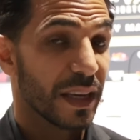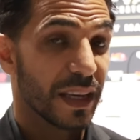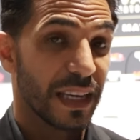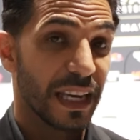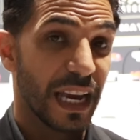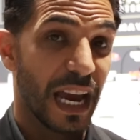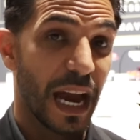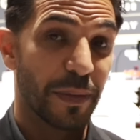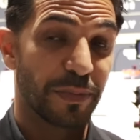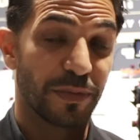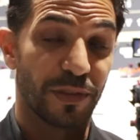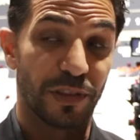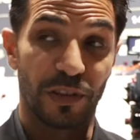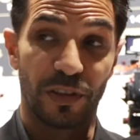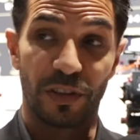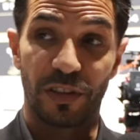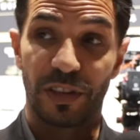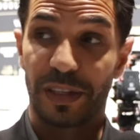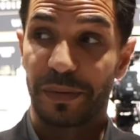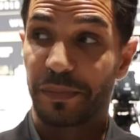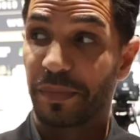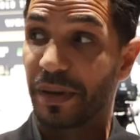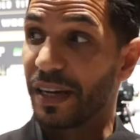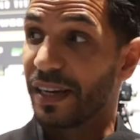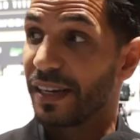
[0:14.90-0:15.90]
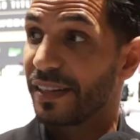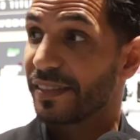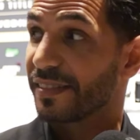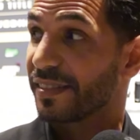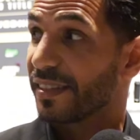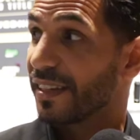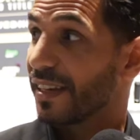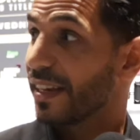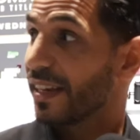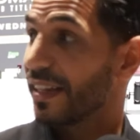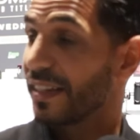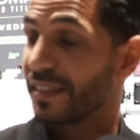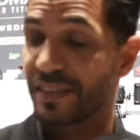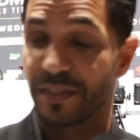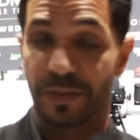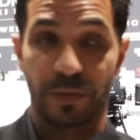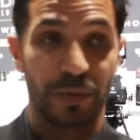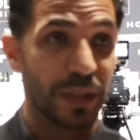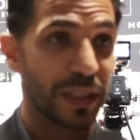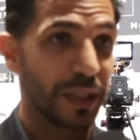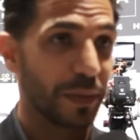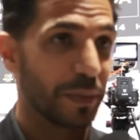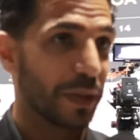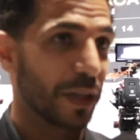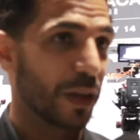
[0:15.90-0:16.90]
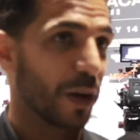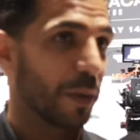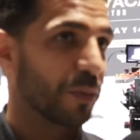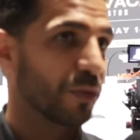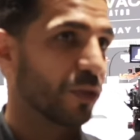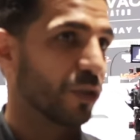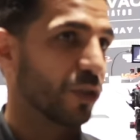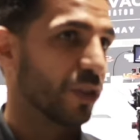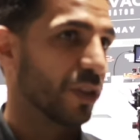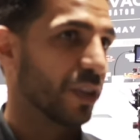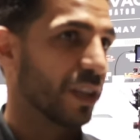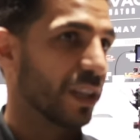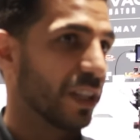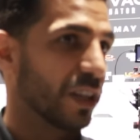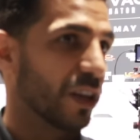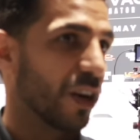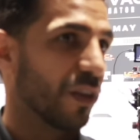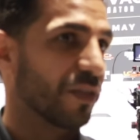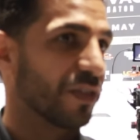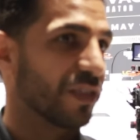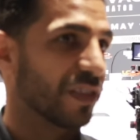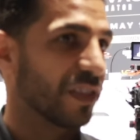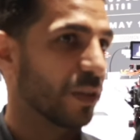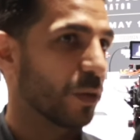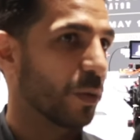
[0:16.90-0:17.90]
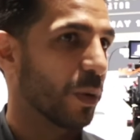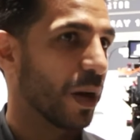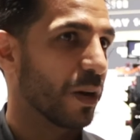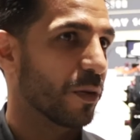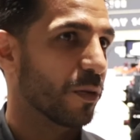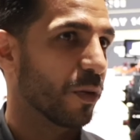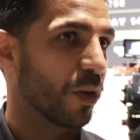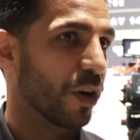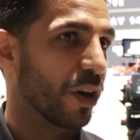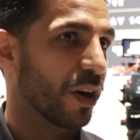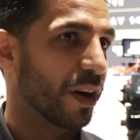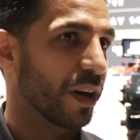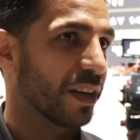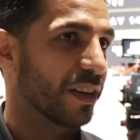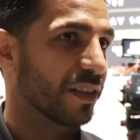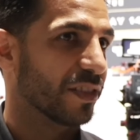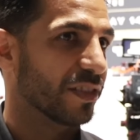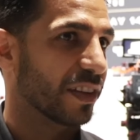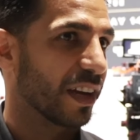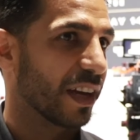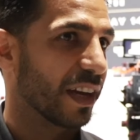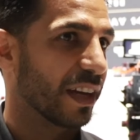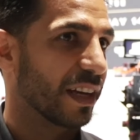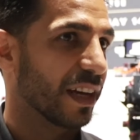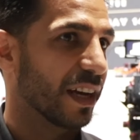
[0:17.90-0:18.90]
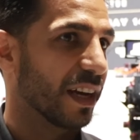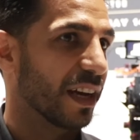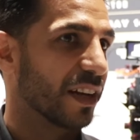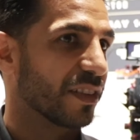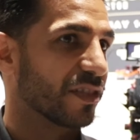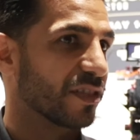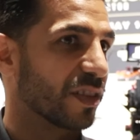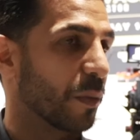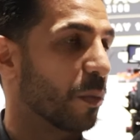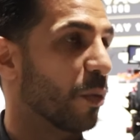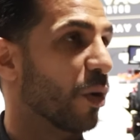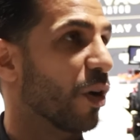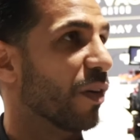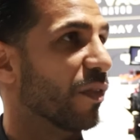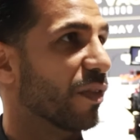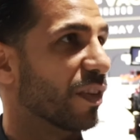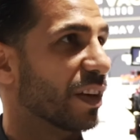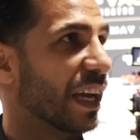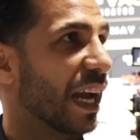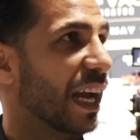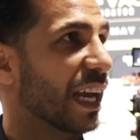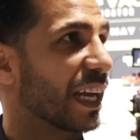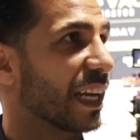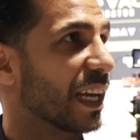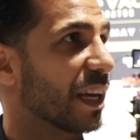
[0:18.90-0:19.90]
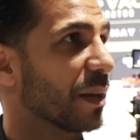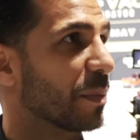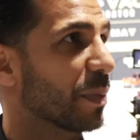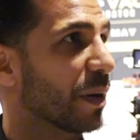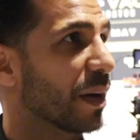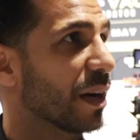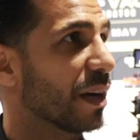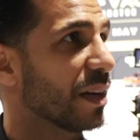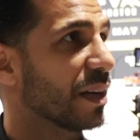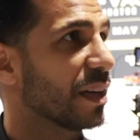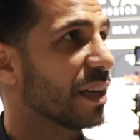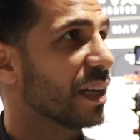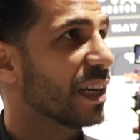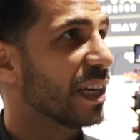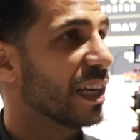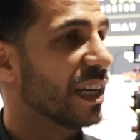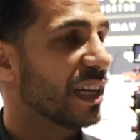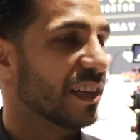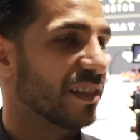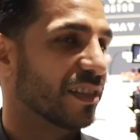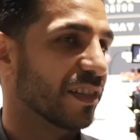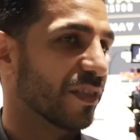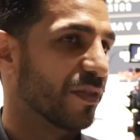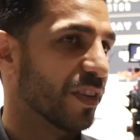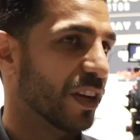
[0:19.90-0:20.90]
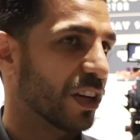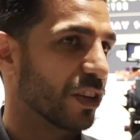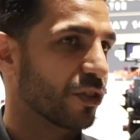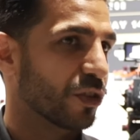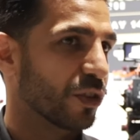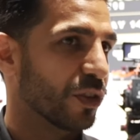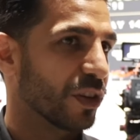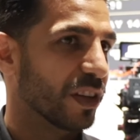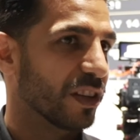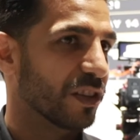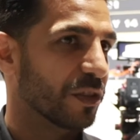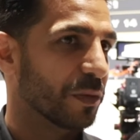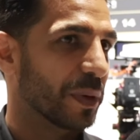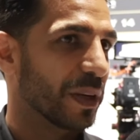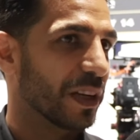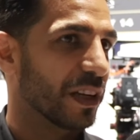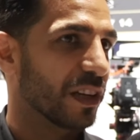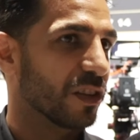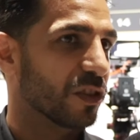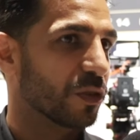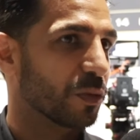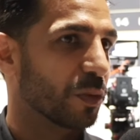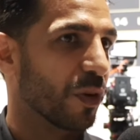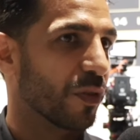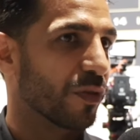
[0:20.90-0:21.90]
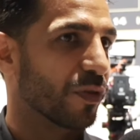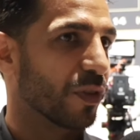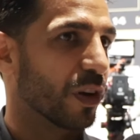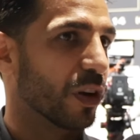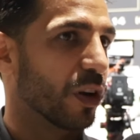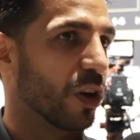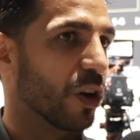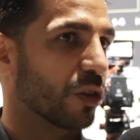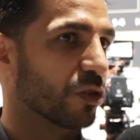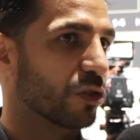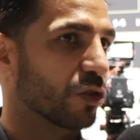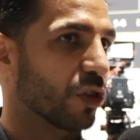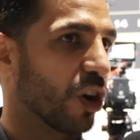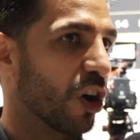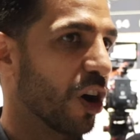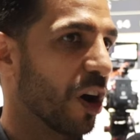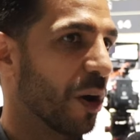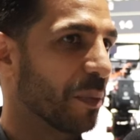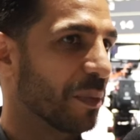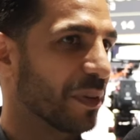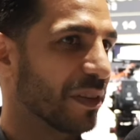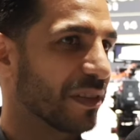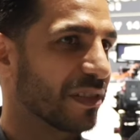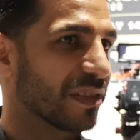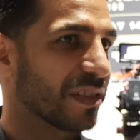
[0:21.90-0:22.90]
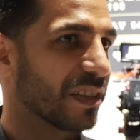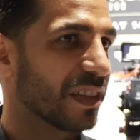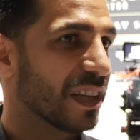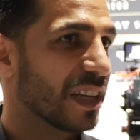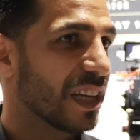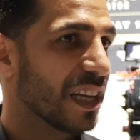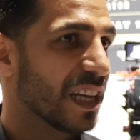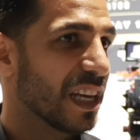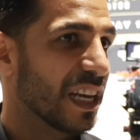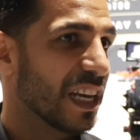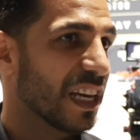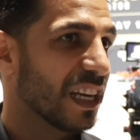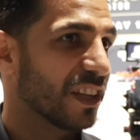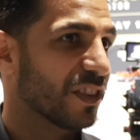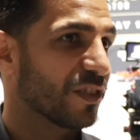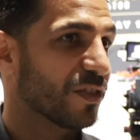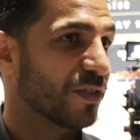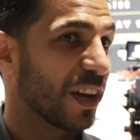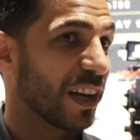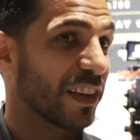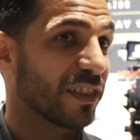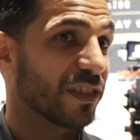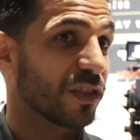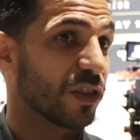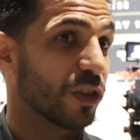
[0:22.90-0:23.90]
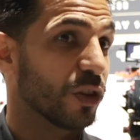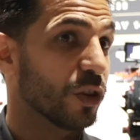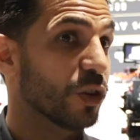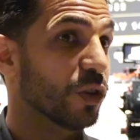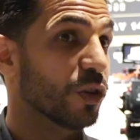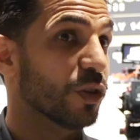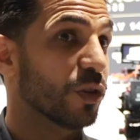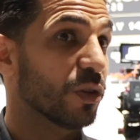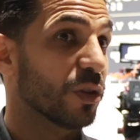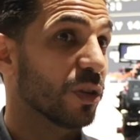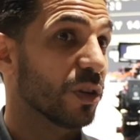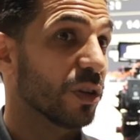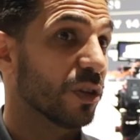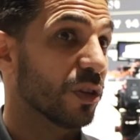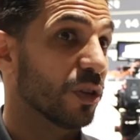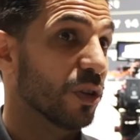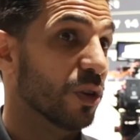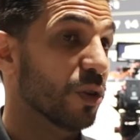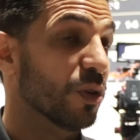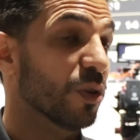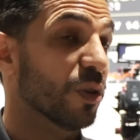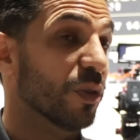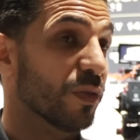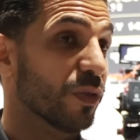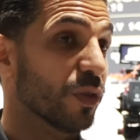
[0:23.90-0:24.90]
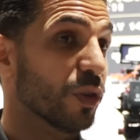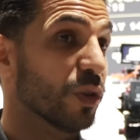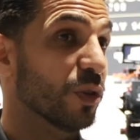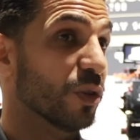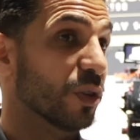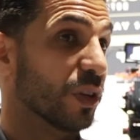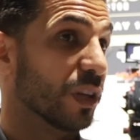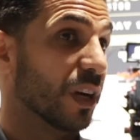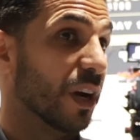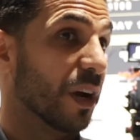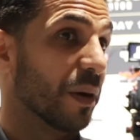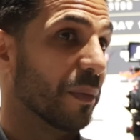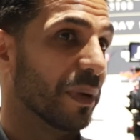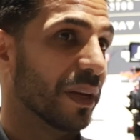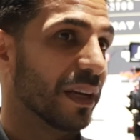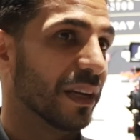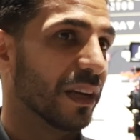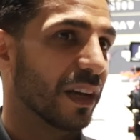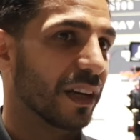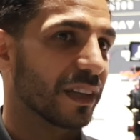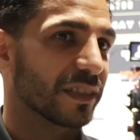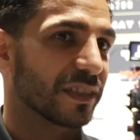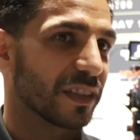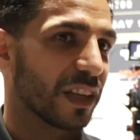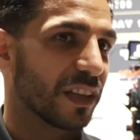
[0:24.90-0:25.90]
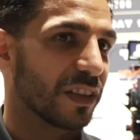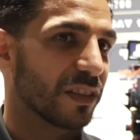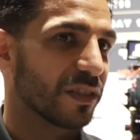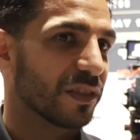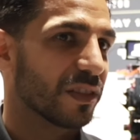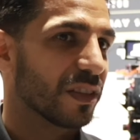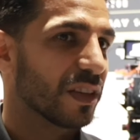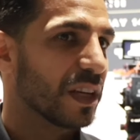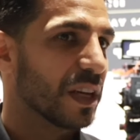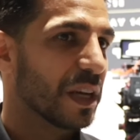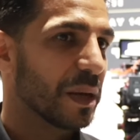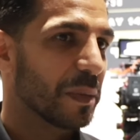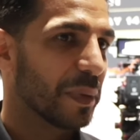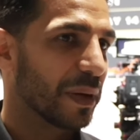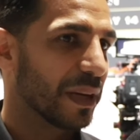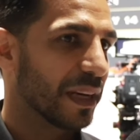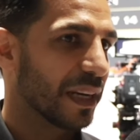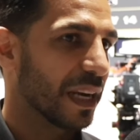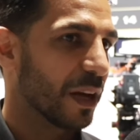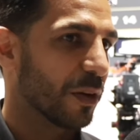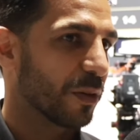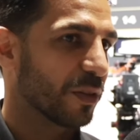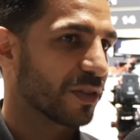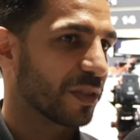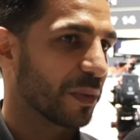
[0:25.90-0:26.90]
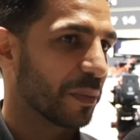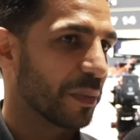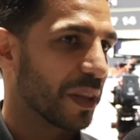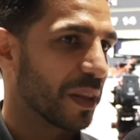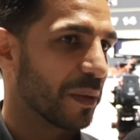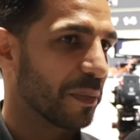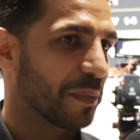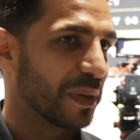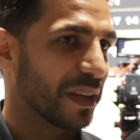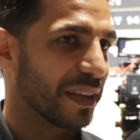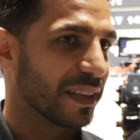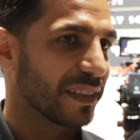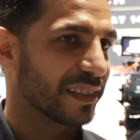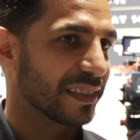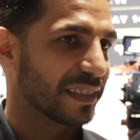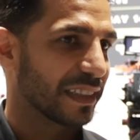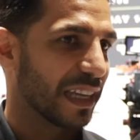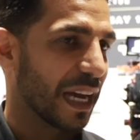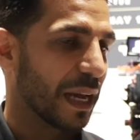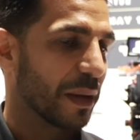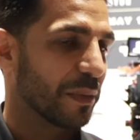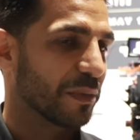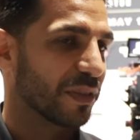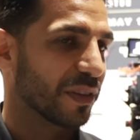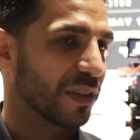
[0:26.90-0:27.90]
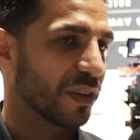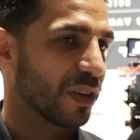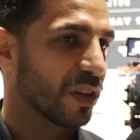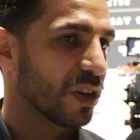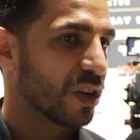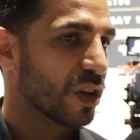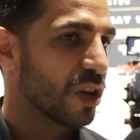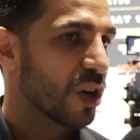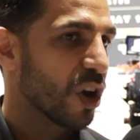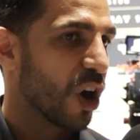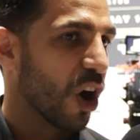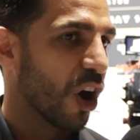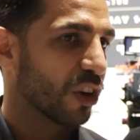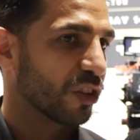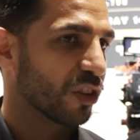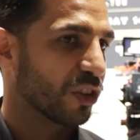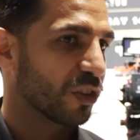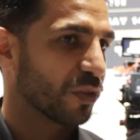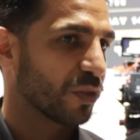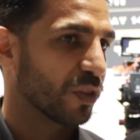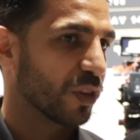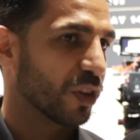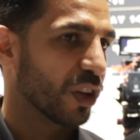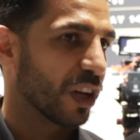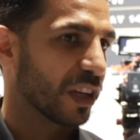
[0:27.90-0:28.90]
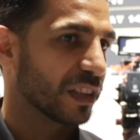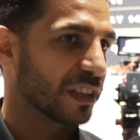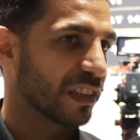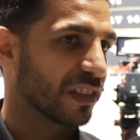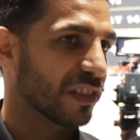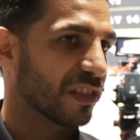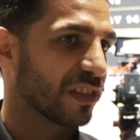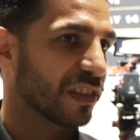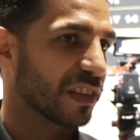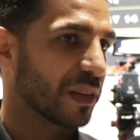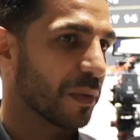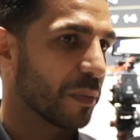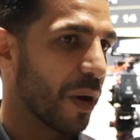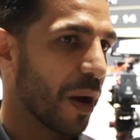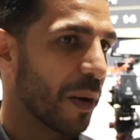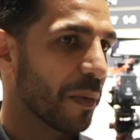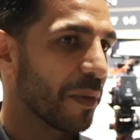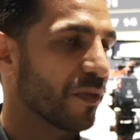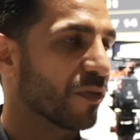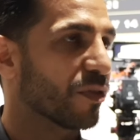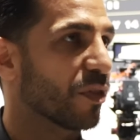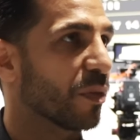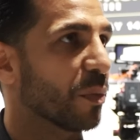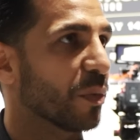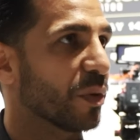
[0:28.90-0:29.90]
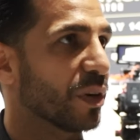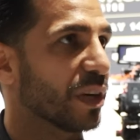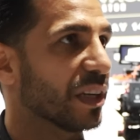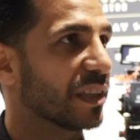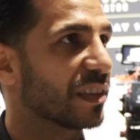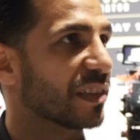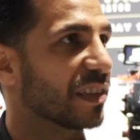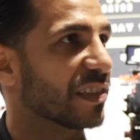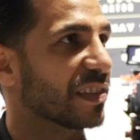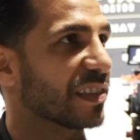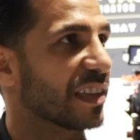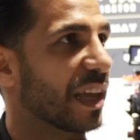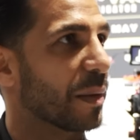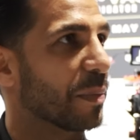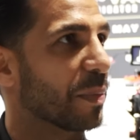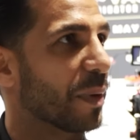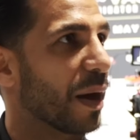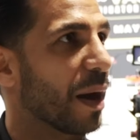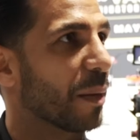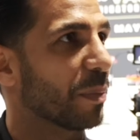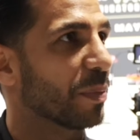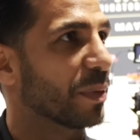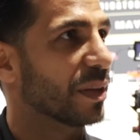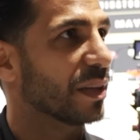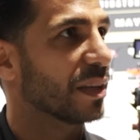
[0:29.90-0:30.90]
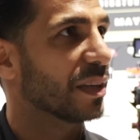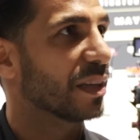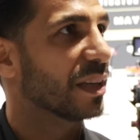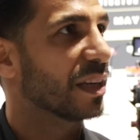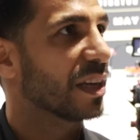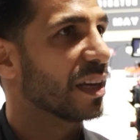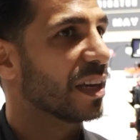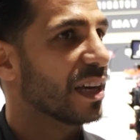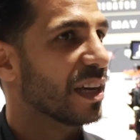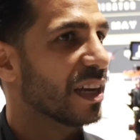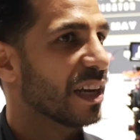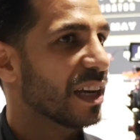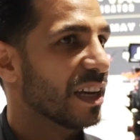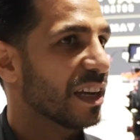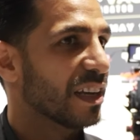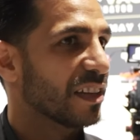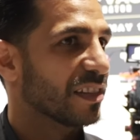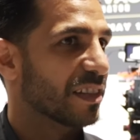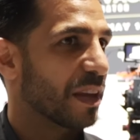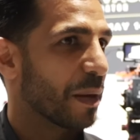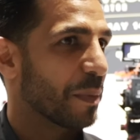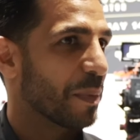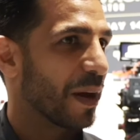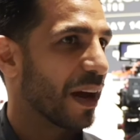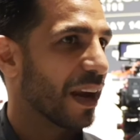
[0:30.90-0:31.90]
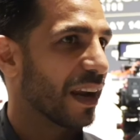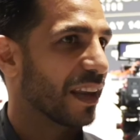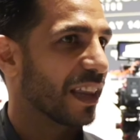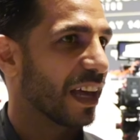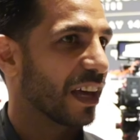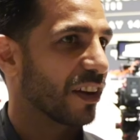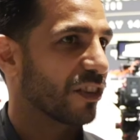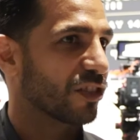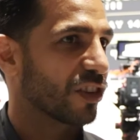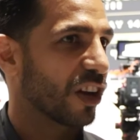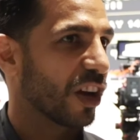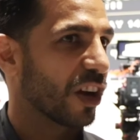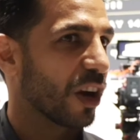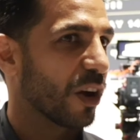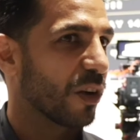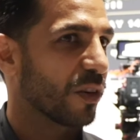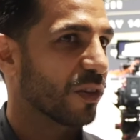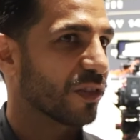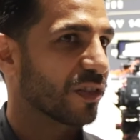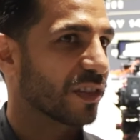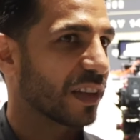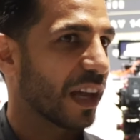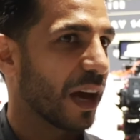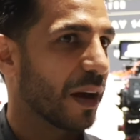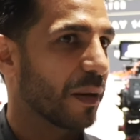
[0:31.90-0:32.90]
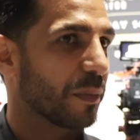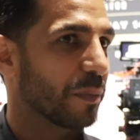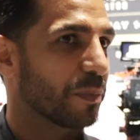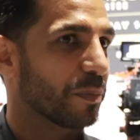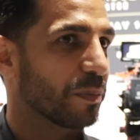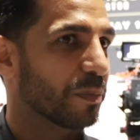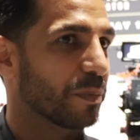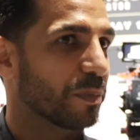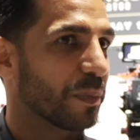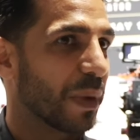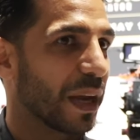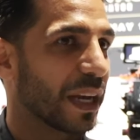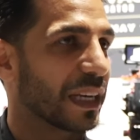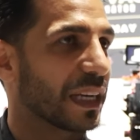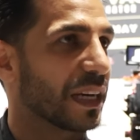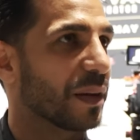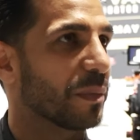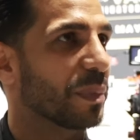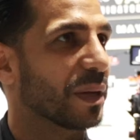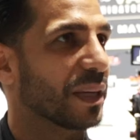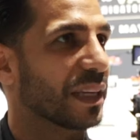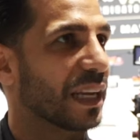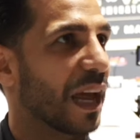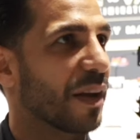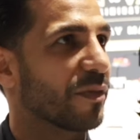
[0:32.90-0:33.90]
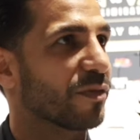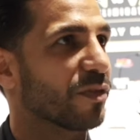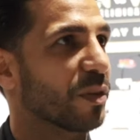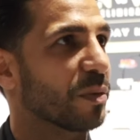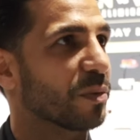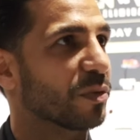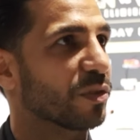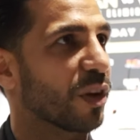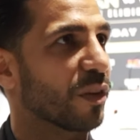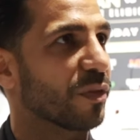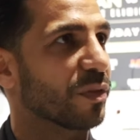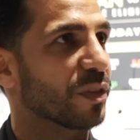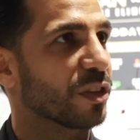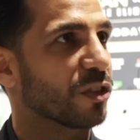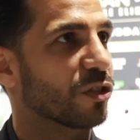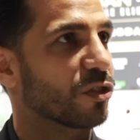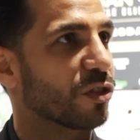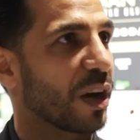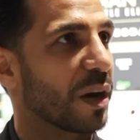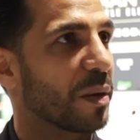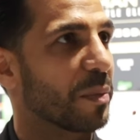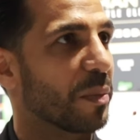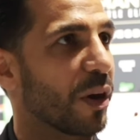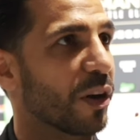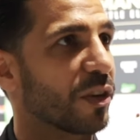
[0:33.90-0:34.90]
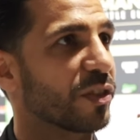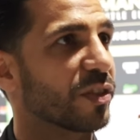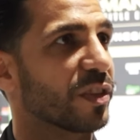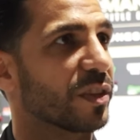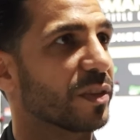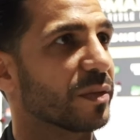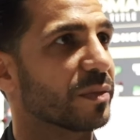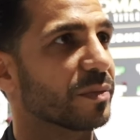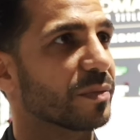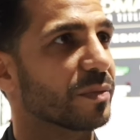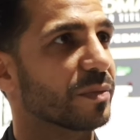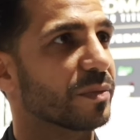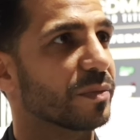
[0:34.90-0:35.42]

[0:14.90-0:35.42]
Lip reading: Yeah, absolutely, man. It's a really big opportunity. Obviously, Wade Ryan is a somewhat of a gatekeeper. He's a veteran. He's been in the sport for a long time. He's faced the who of who. You know what I mean? Like say he's been in there with some of the biggest names, and I just feel like this is the moment for Munir to step up and step out of that shadow and start making a big name for himself in Australian boxing.